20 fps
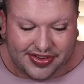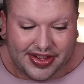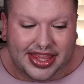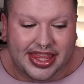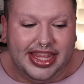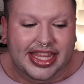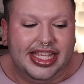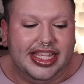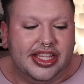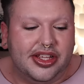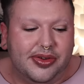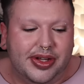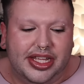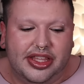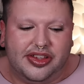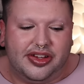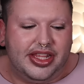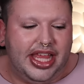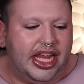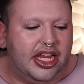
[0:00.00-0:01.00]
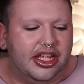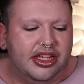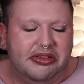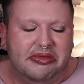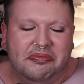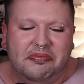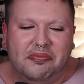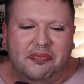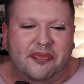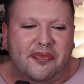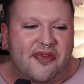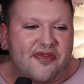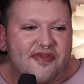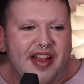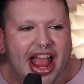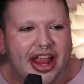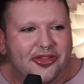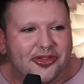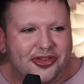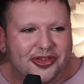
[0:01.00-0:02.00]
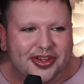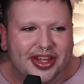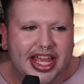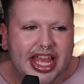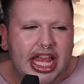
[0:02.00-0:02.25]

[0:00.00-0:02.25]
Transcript: And these greens are like fresh,